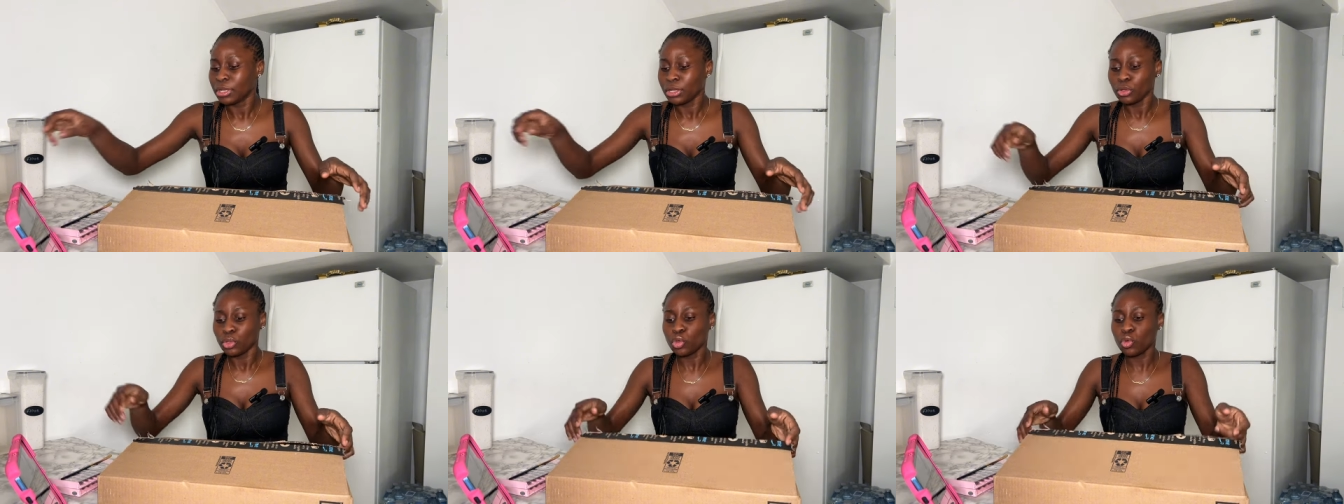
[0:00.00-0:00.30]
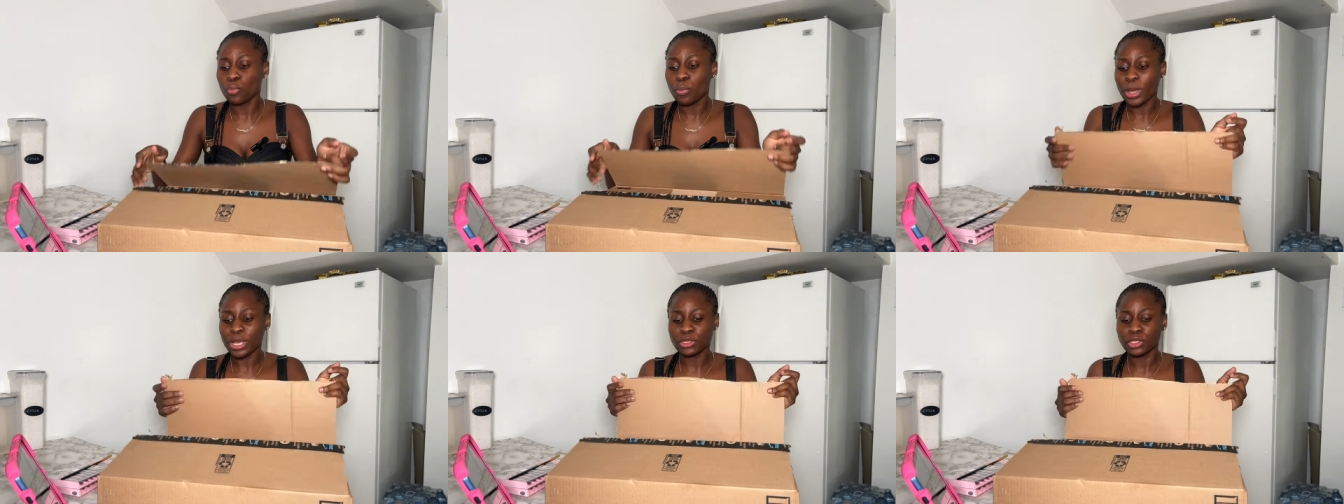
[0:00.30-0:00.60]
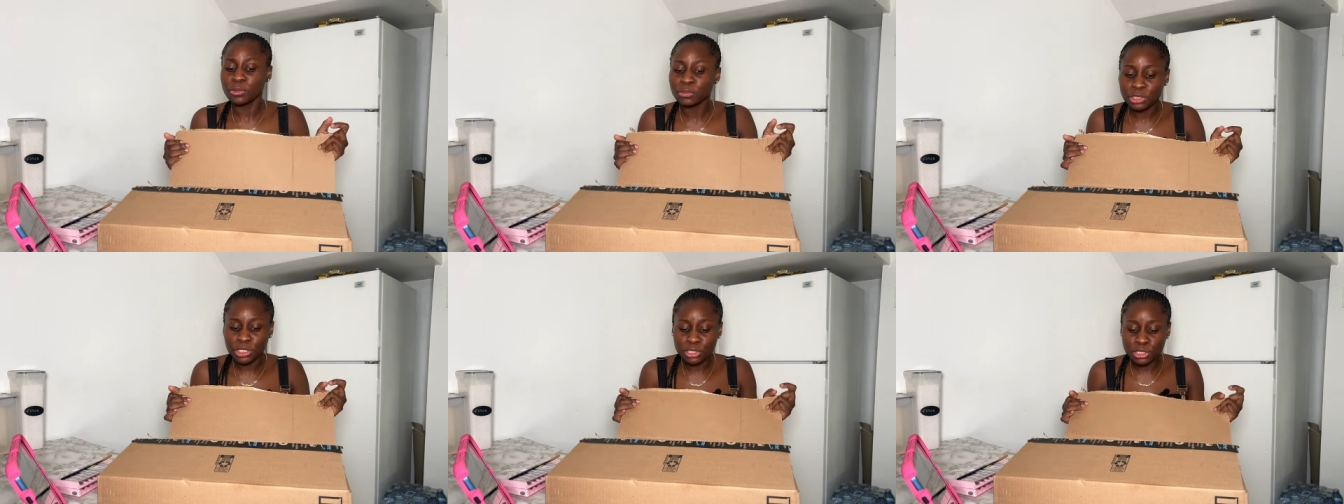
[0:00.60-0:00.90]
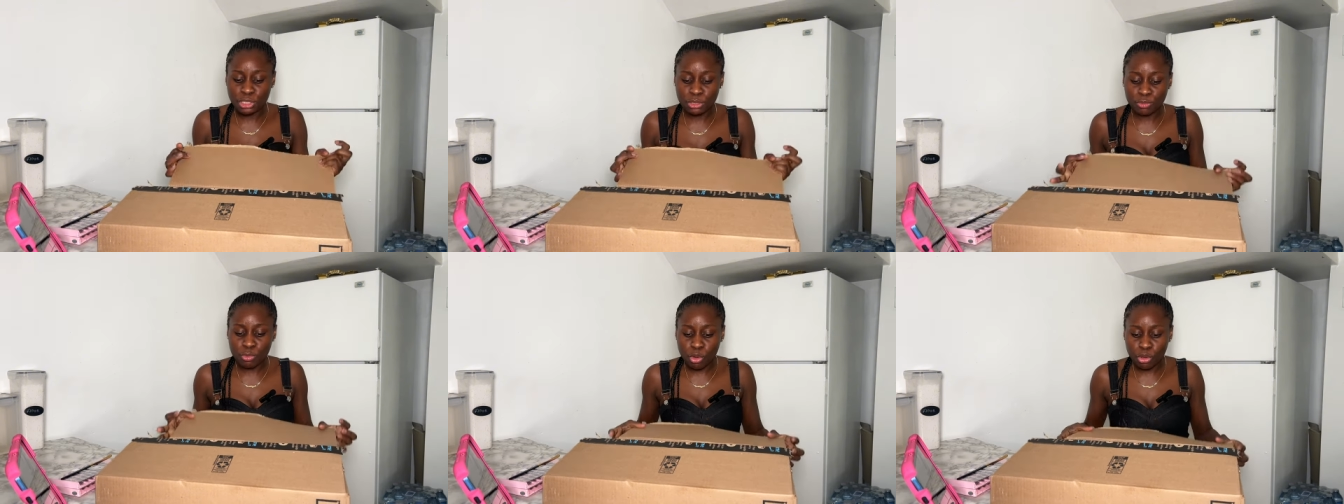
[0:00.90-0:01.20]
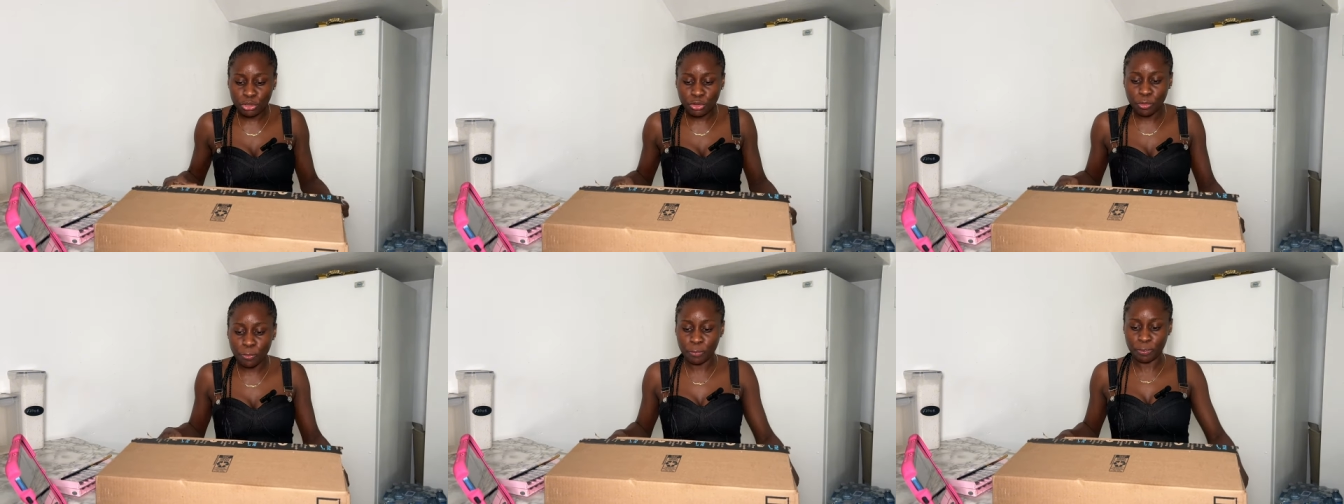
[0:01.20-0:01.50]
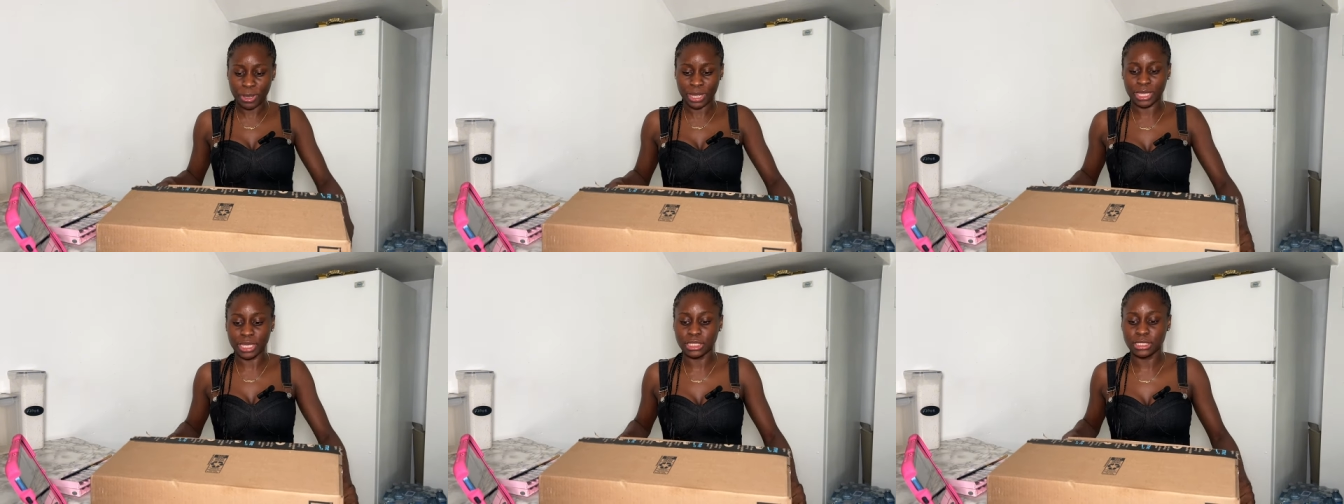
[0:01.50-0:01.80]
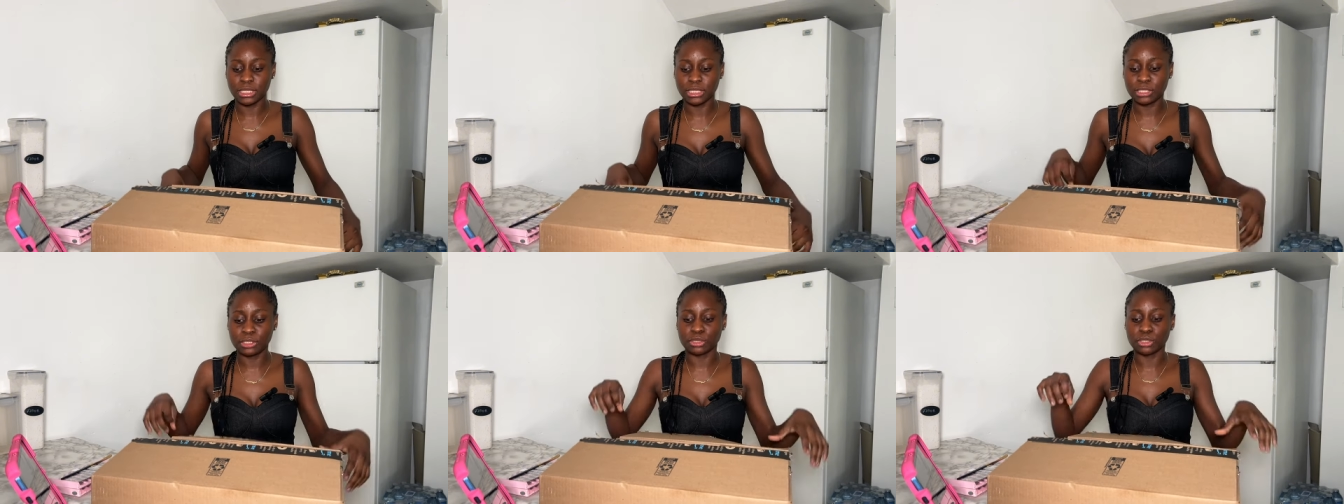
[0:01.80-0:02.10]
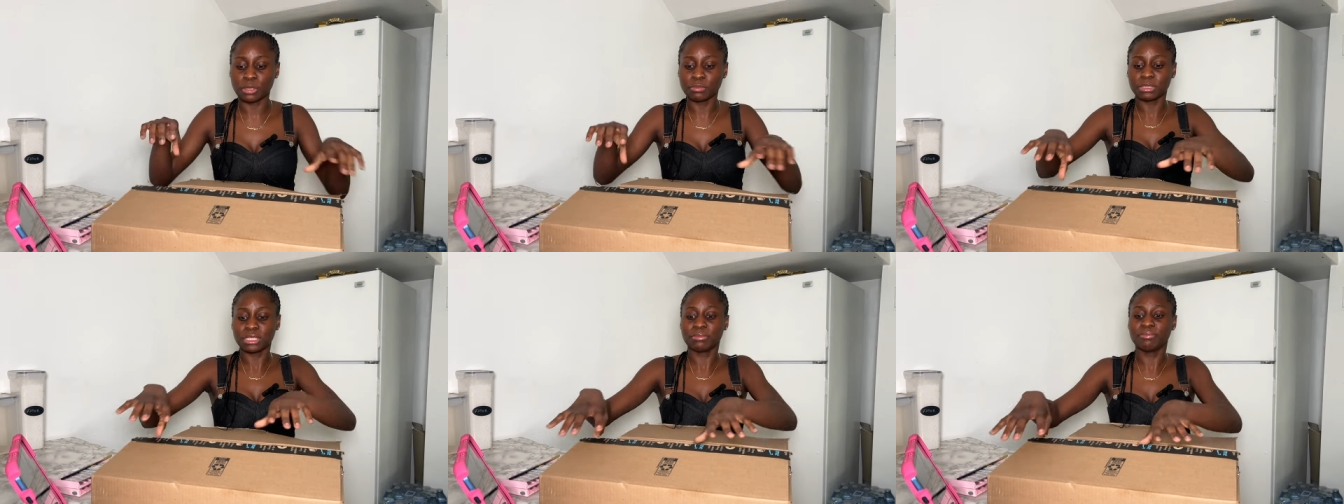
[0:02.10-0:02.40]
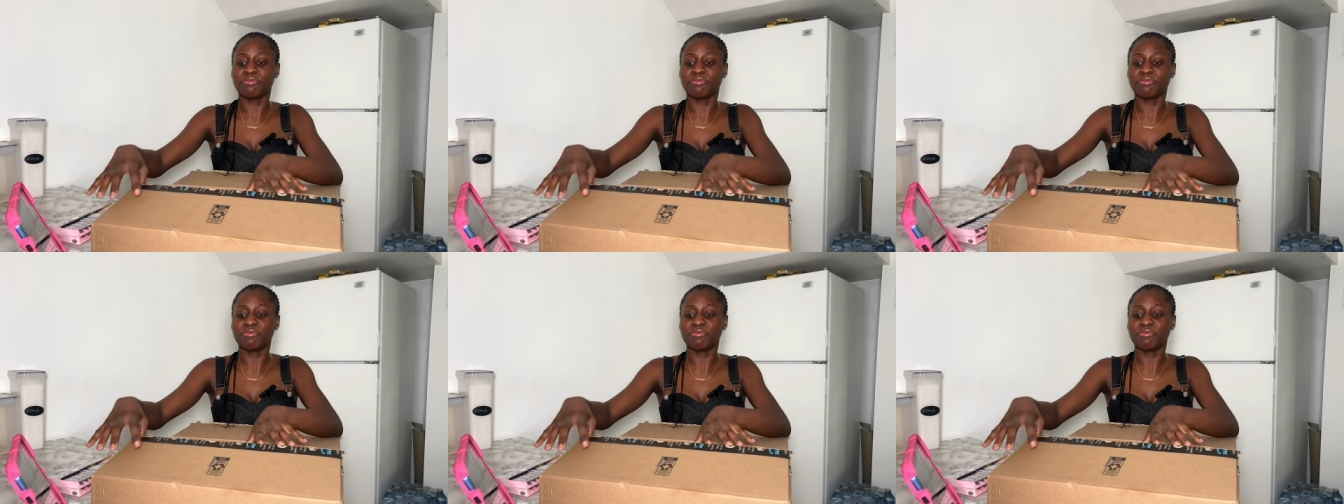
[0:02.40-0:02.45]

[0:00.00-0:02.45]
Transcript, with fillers: You buy something small, you will package it in something